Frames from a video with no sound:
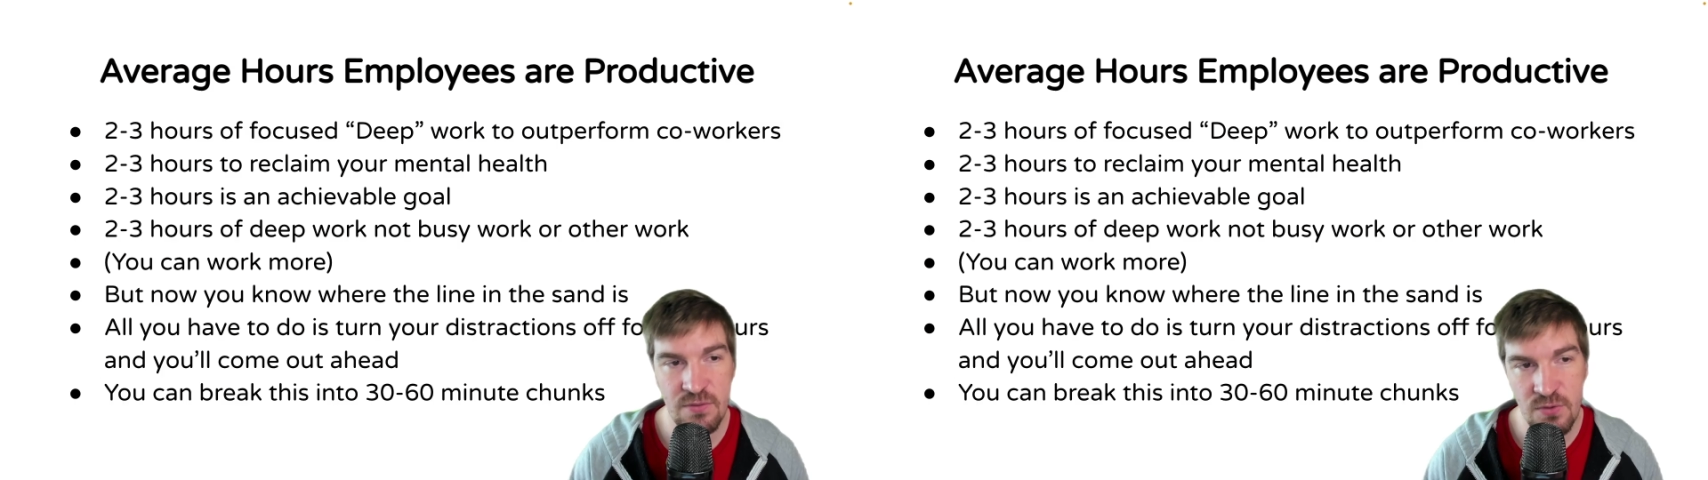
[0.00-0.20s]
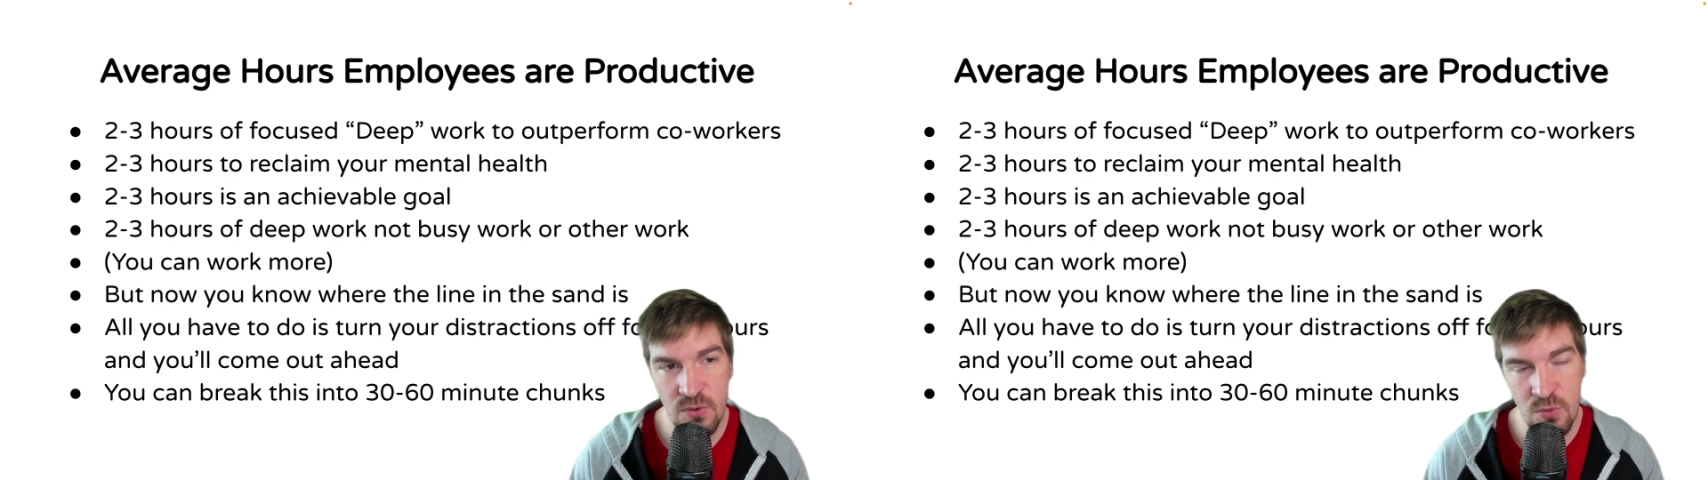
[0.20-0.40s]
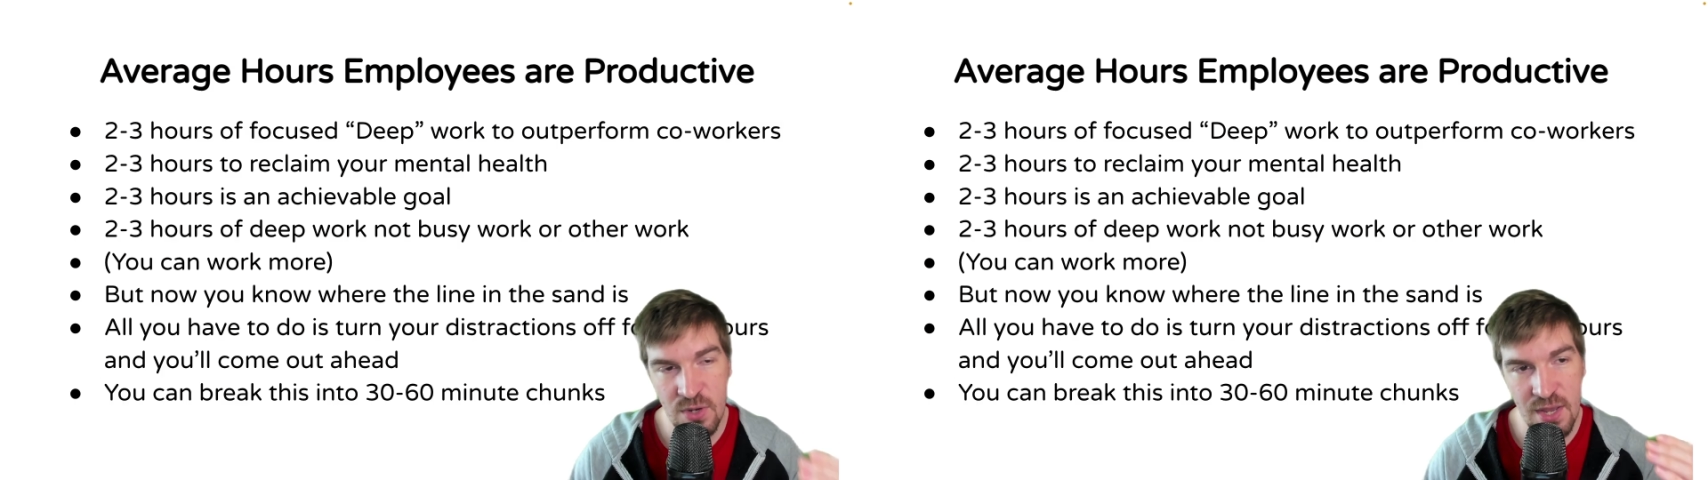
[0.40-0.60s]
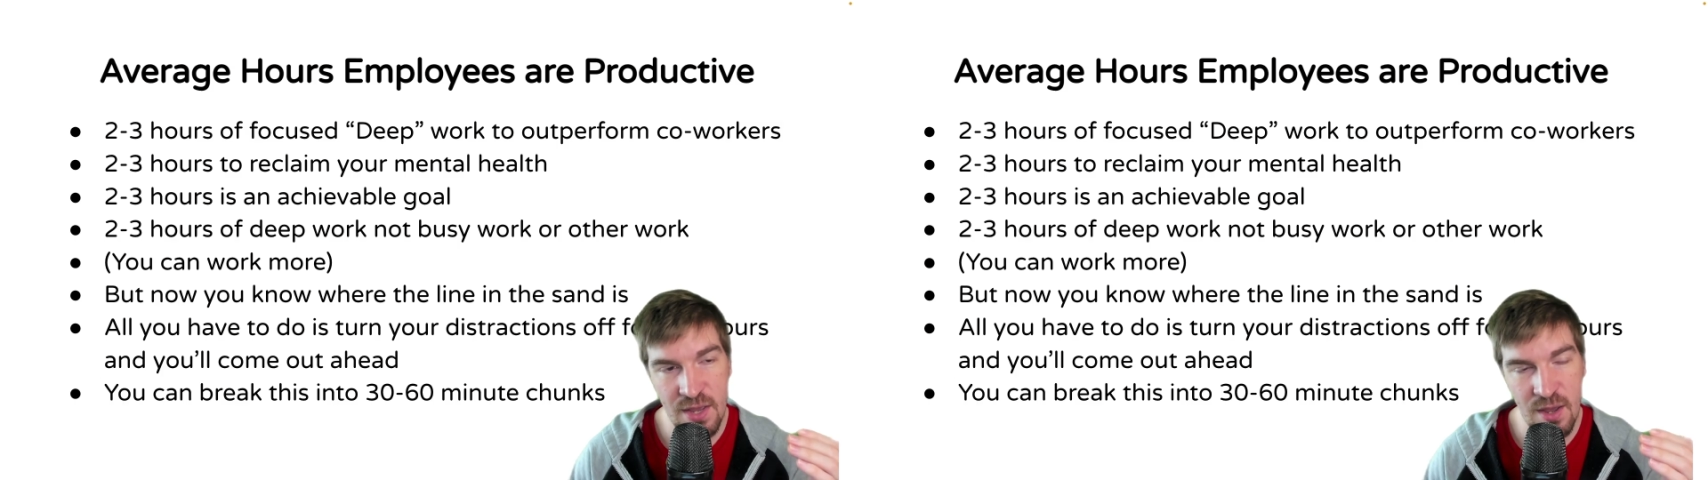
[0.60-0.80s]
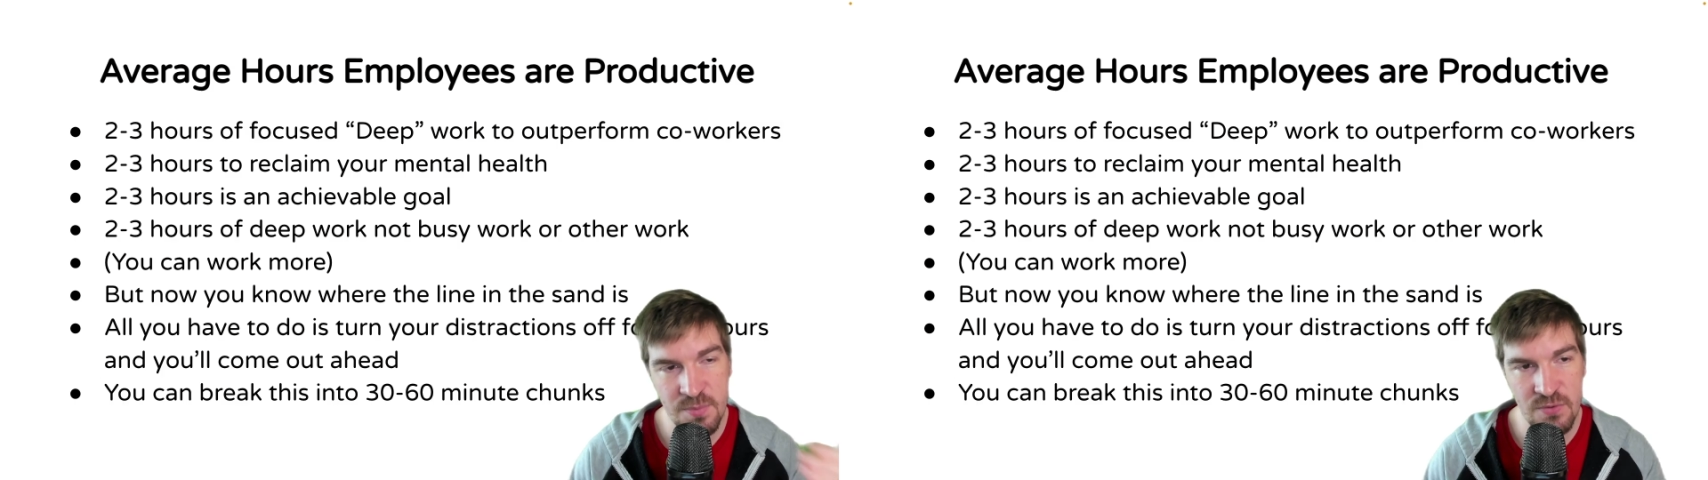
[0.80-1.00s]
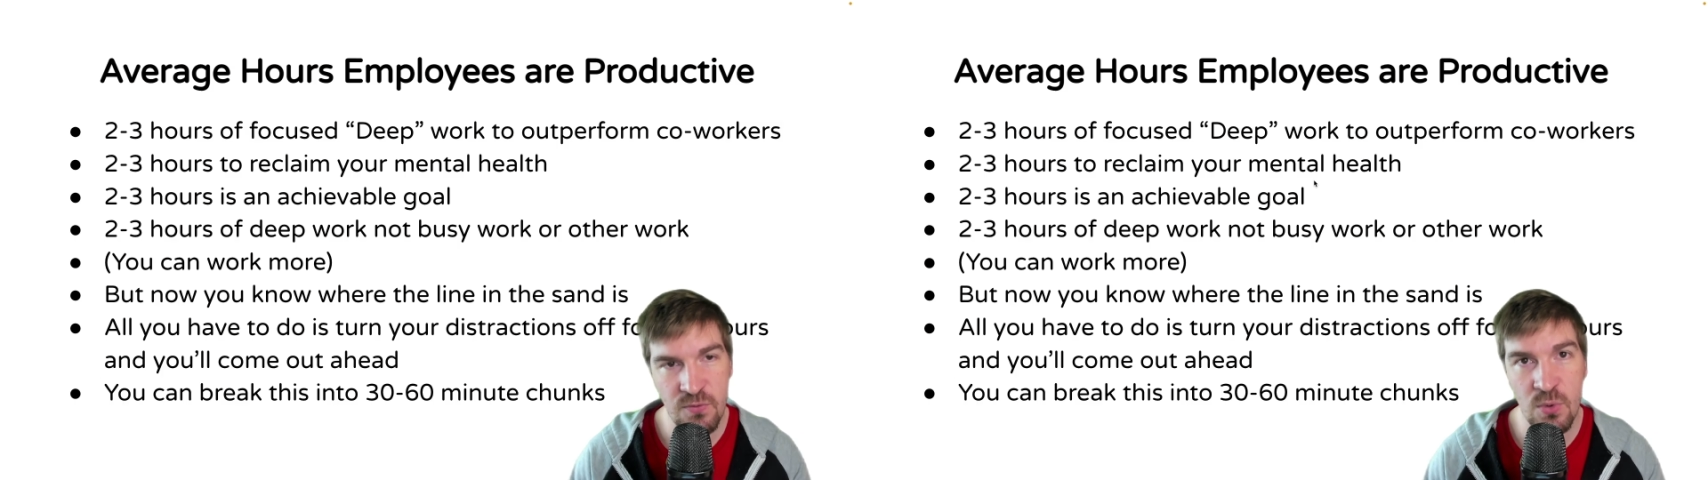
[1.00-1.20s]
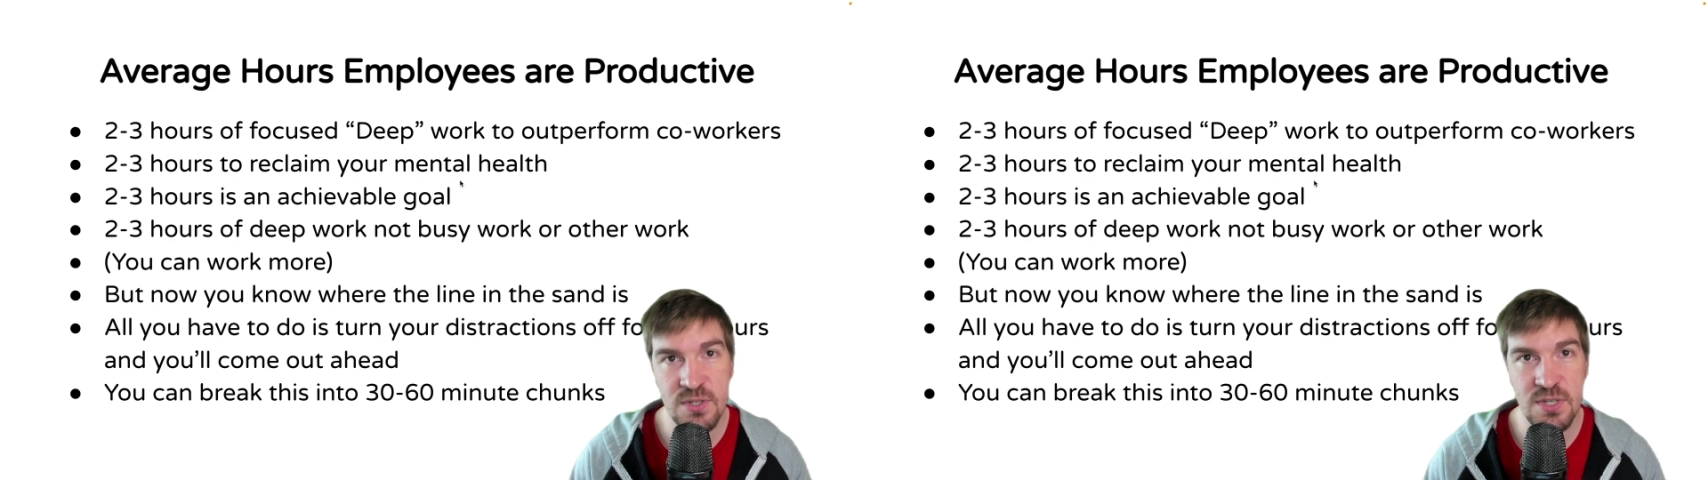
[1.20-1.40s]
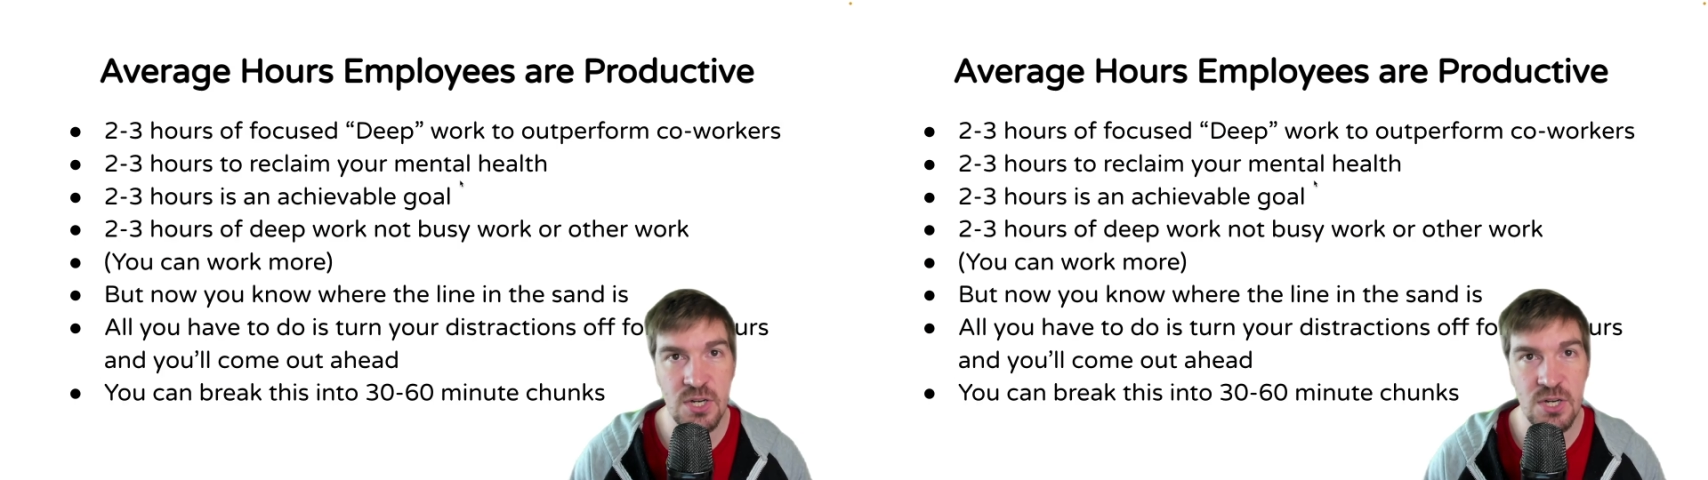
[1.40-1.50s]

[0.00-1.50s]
And if you get up to 4